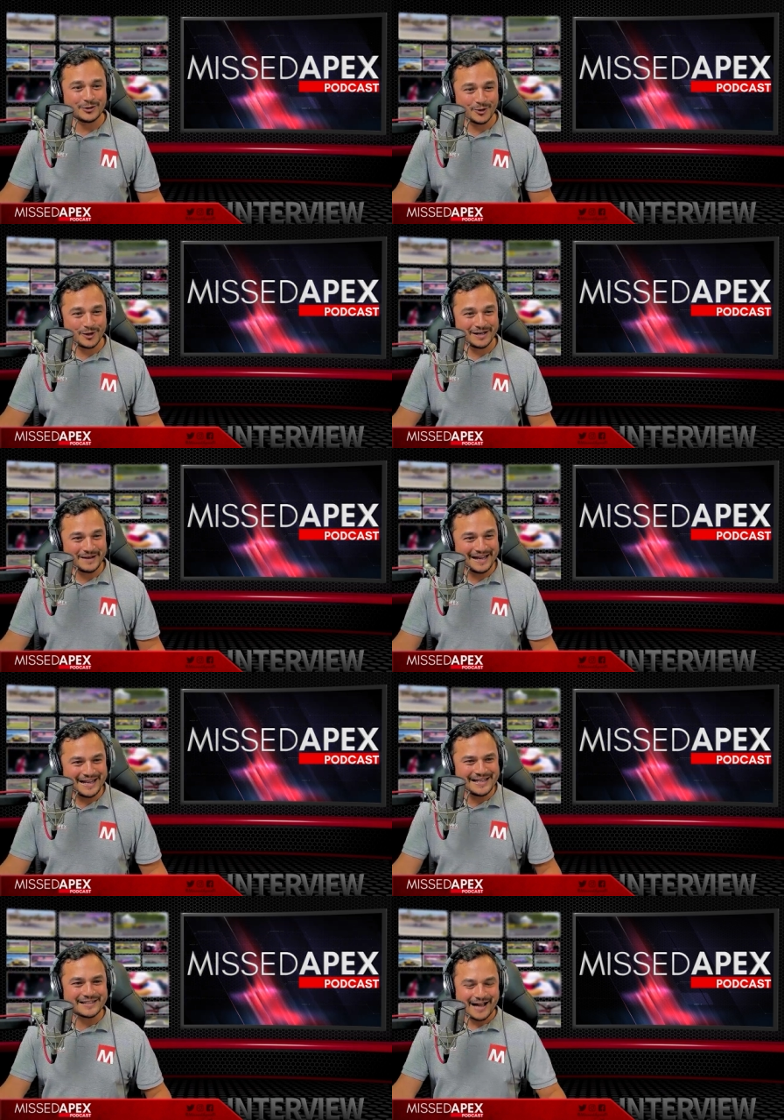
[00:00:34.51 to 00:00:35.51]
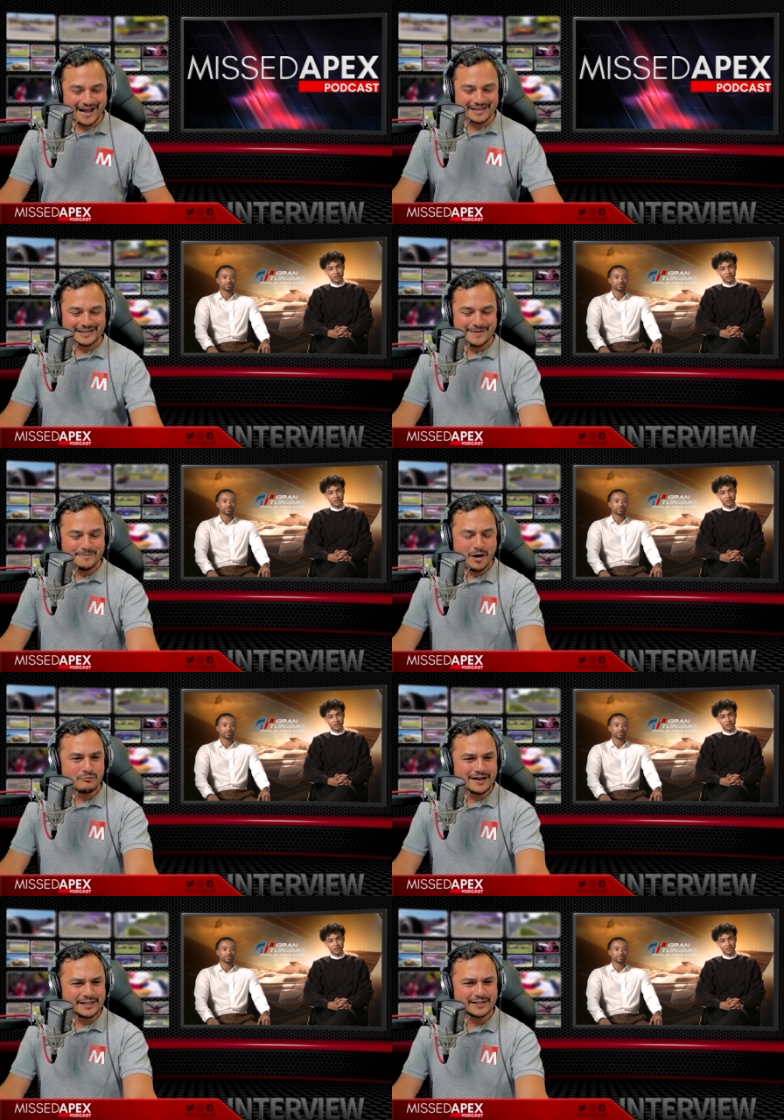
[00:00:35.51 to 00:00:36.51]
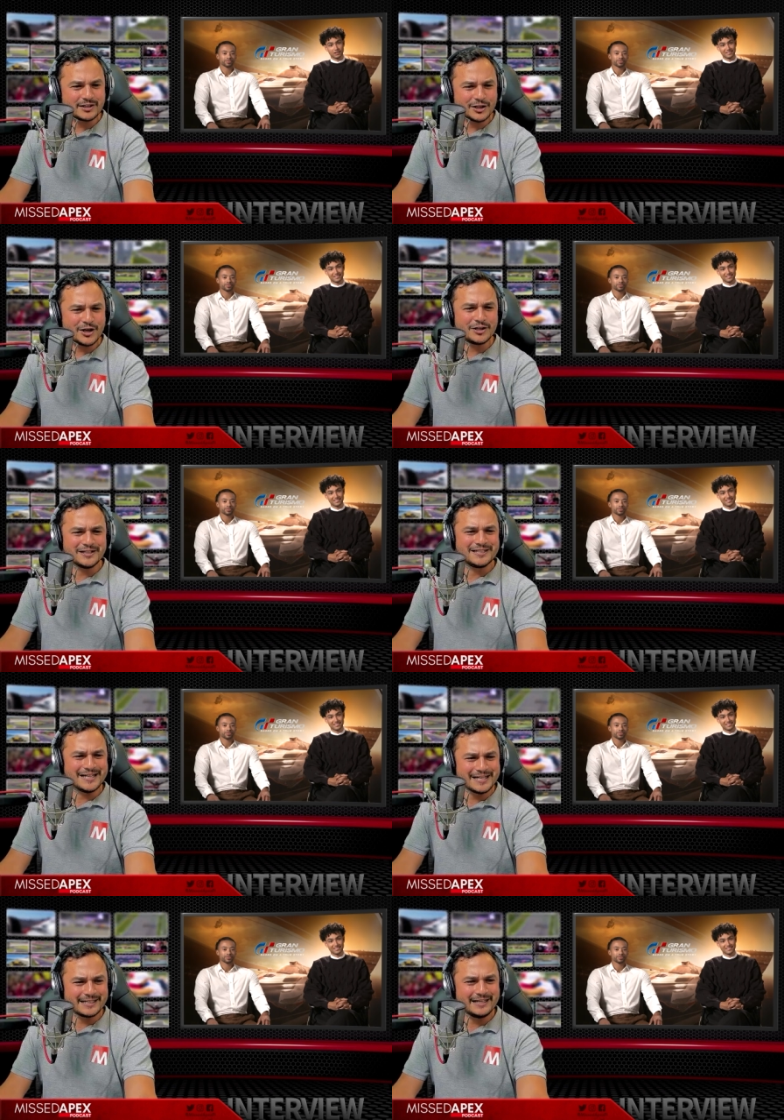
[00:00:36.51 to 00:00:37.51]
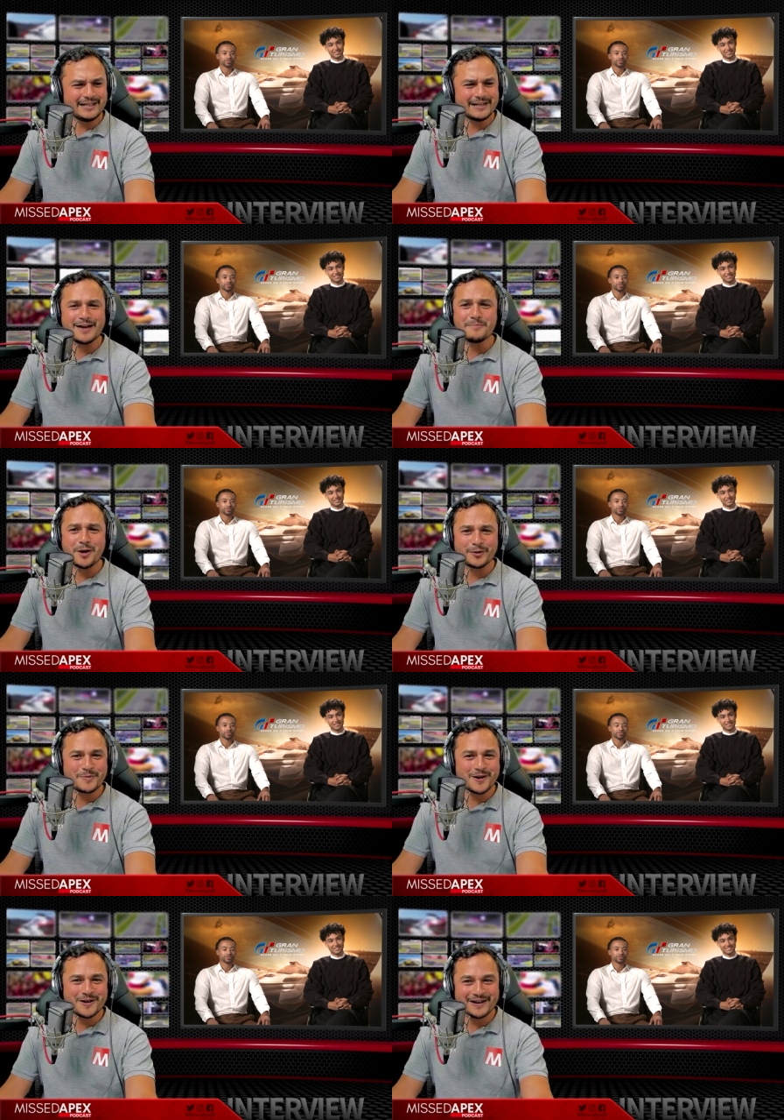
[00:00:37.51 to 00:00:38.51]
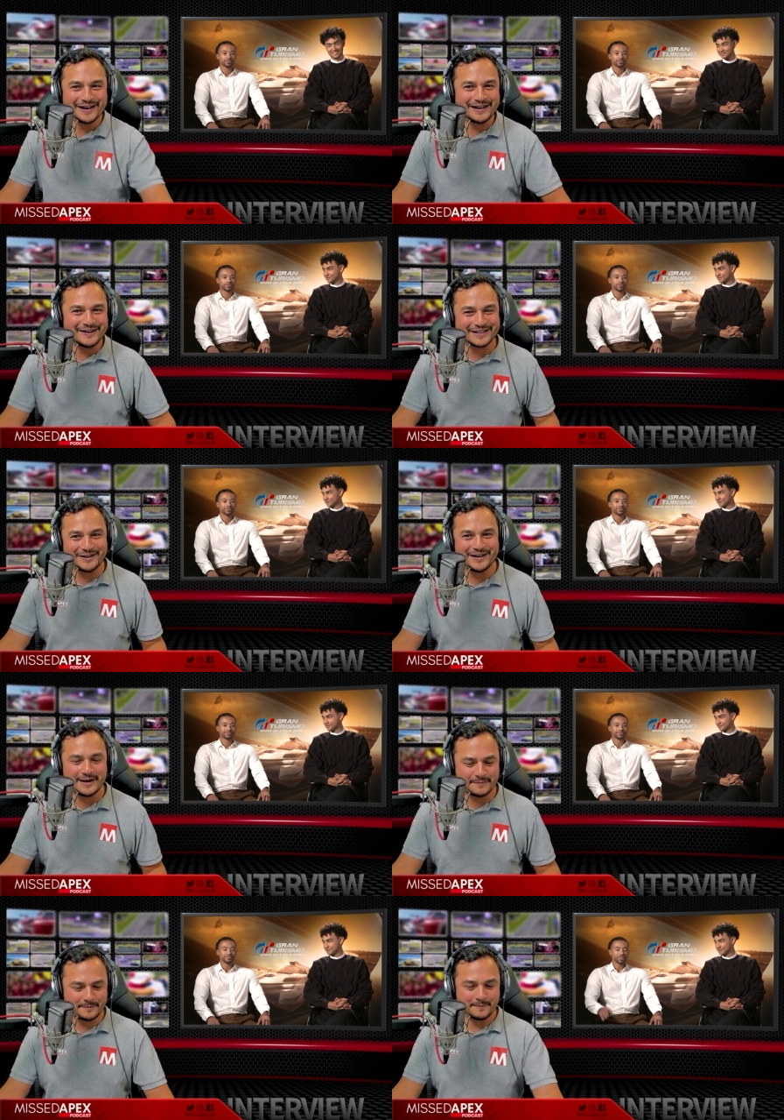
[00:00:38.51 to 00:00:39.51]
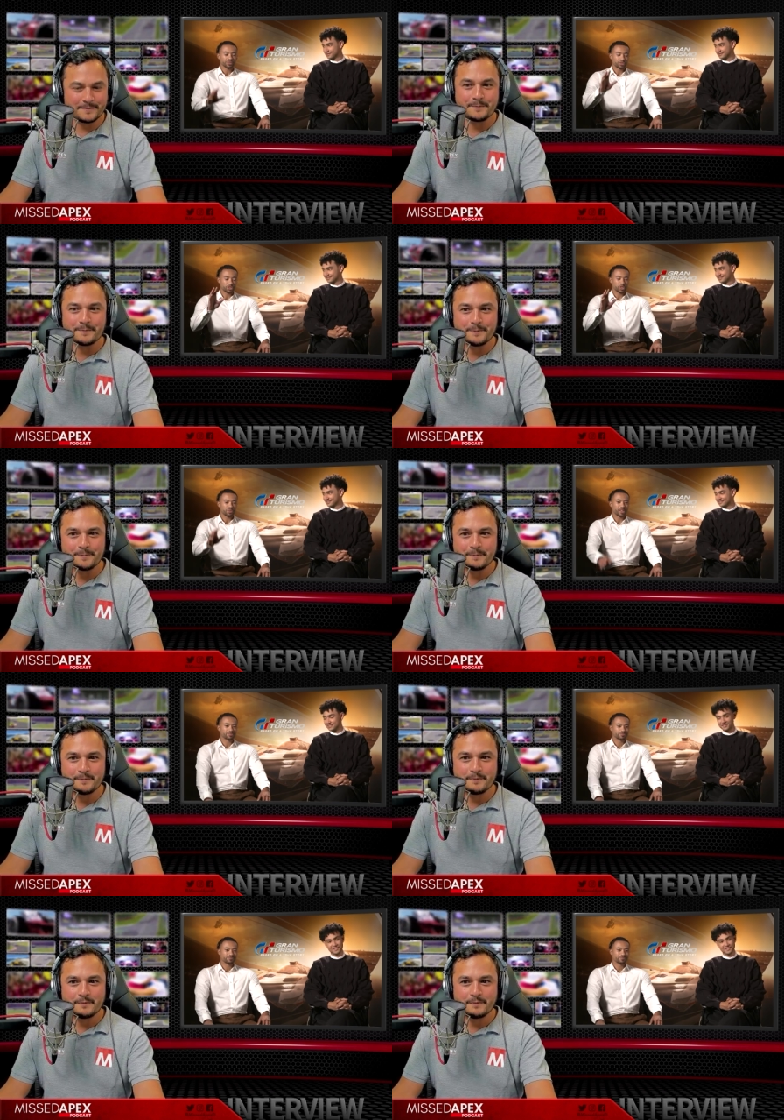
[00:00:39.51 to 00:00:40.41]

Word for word: Joining me is that sim racer turned deity, Jann Mardenborough. Hey, how's it going, Jann? Very good, Bob.